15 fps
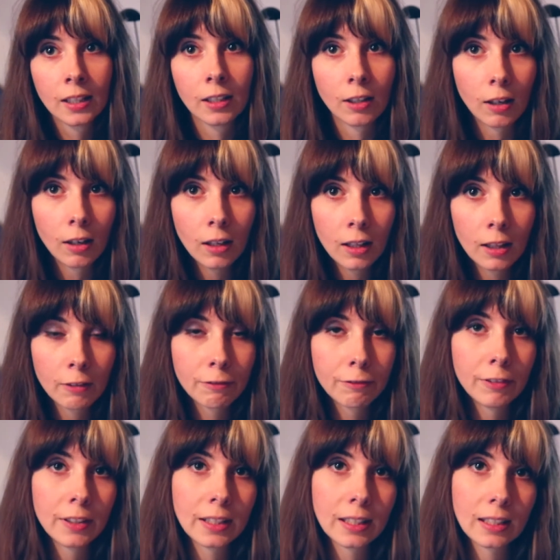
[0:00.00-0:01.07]
Call the
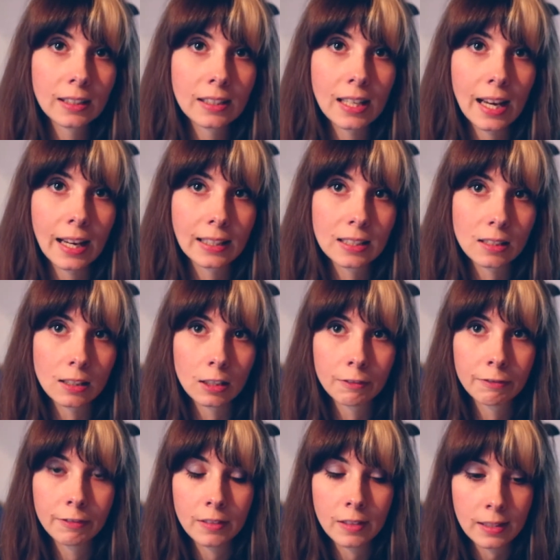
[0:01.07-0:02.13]
freaking tax
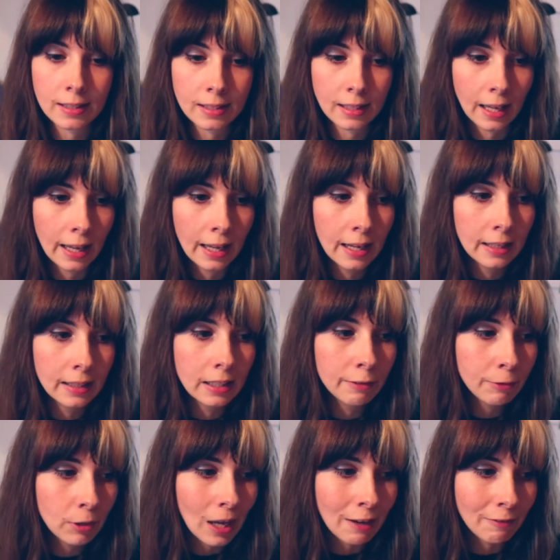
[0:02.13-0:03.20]
office, and
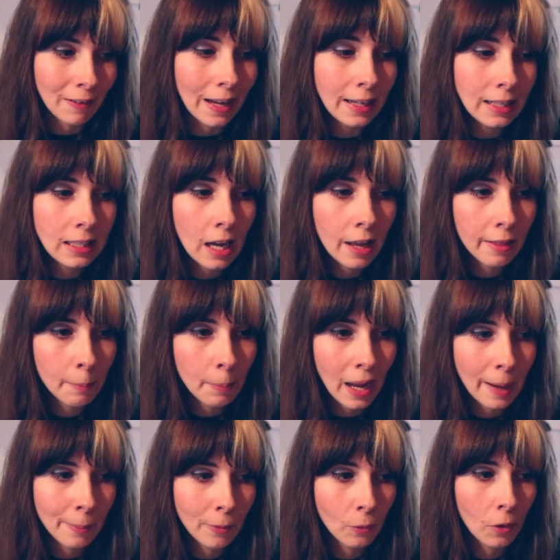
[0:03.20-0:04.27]
if you have any other
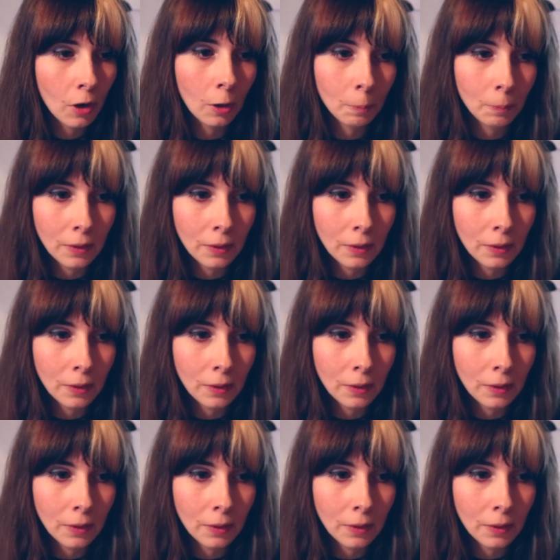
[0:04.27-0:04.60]
paperwork,